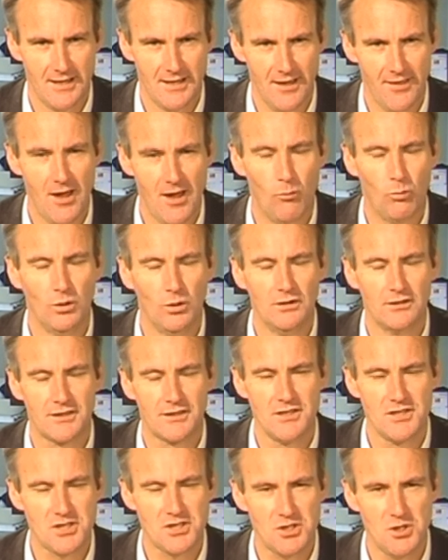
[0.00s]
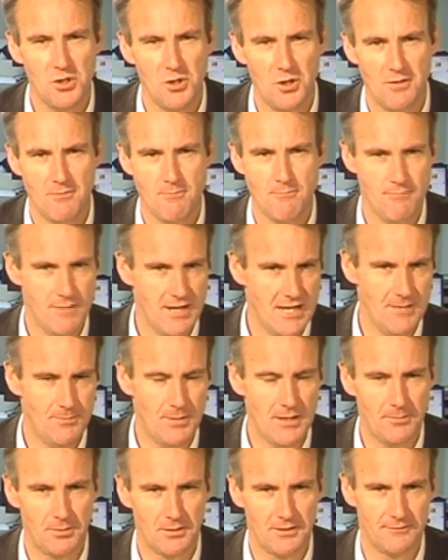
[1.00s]
Now, that will concern many
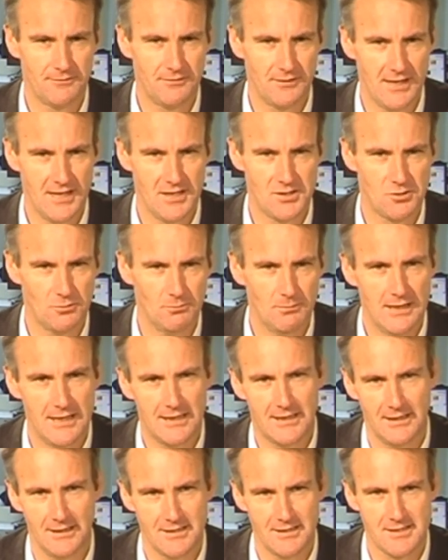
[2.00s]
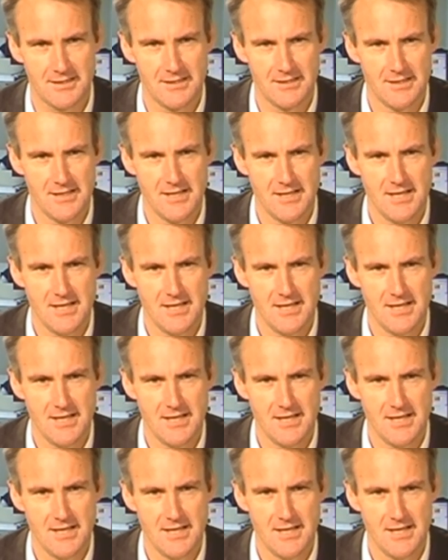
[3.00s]
people in financial markets.